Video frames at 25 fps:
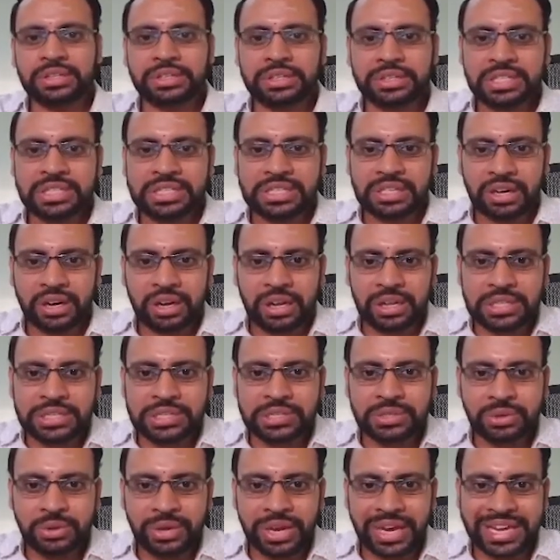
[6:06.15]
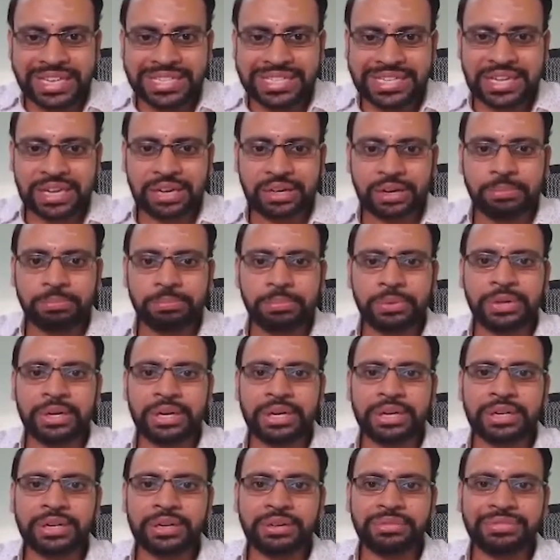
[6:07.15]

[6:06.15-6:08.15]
this also has a component